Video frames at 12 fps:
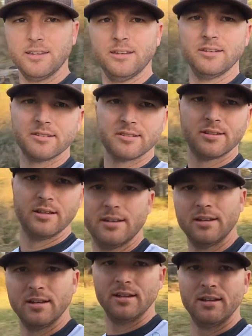this
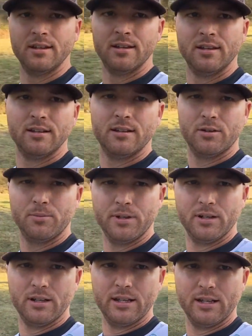little bit
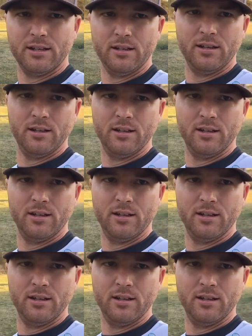of land.